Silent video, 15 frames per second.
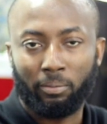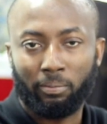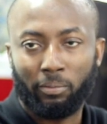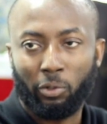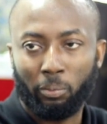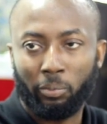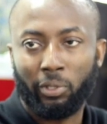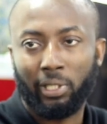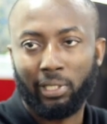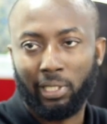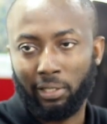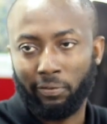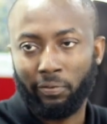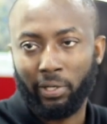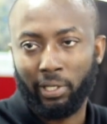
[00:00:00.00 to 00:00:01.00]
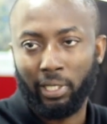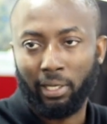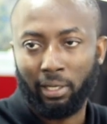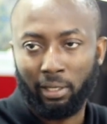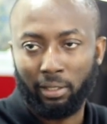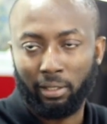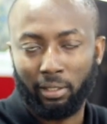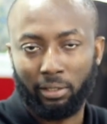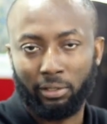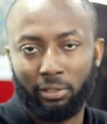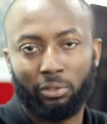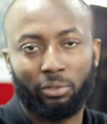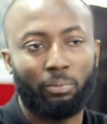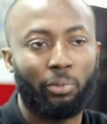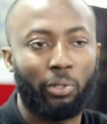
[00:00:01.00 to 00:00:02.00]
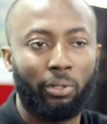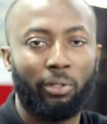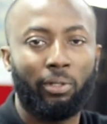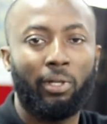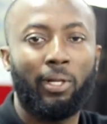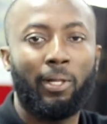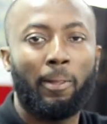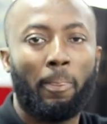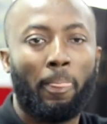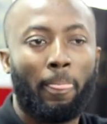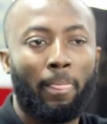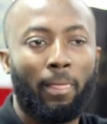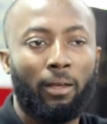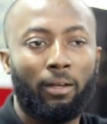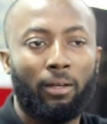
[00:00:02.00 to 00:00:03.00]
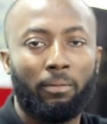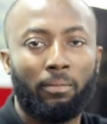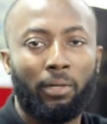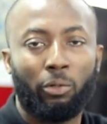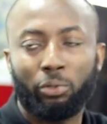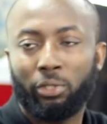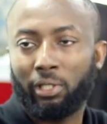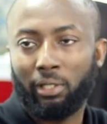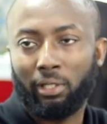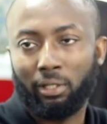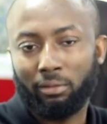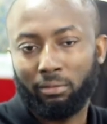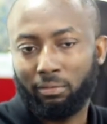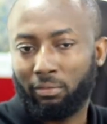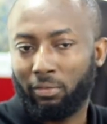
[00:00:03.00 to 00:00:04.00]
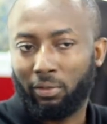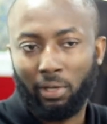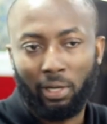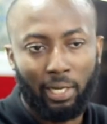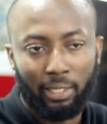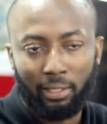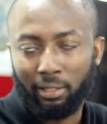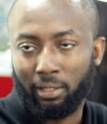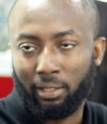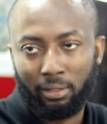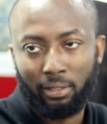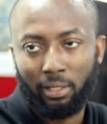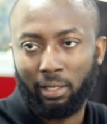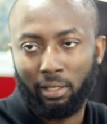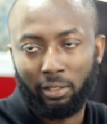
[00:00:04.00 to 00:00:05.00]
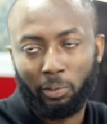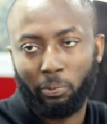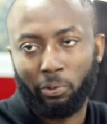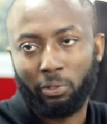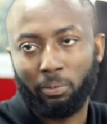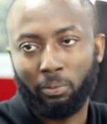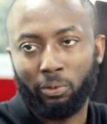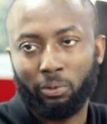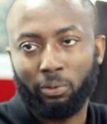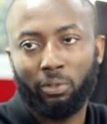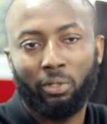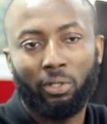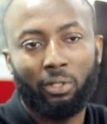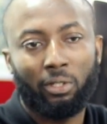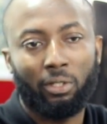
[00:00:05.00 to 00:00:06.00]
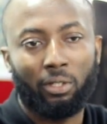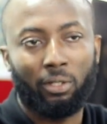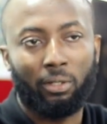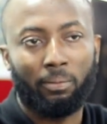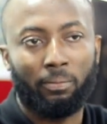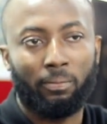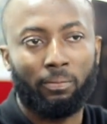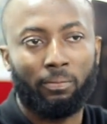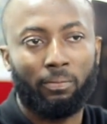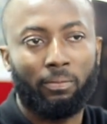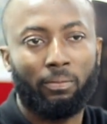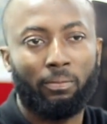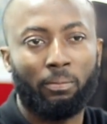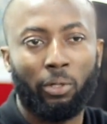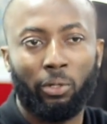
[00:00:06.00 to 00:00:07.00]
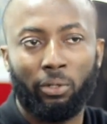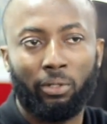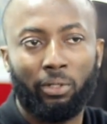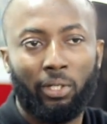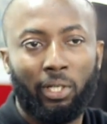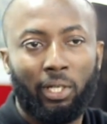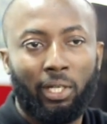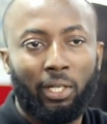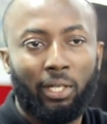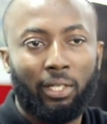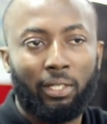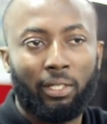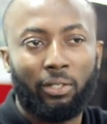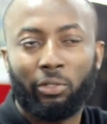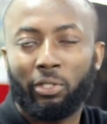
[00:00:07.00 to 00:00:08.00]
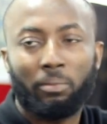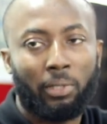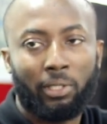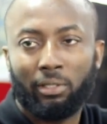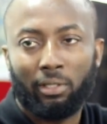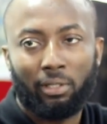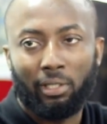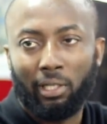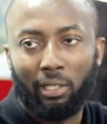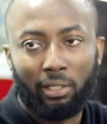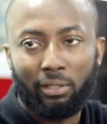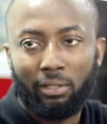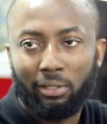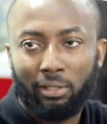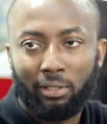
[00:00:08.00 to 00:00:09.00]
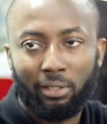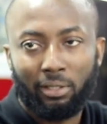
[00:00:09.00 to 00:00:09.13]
computers at a very early age. But I would say learning as early as possible. But it doesn't matter the age.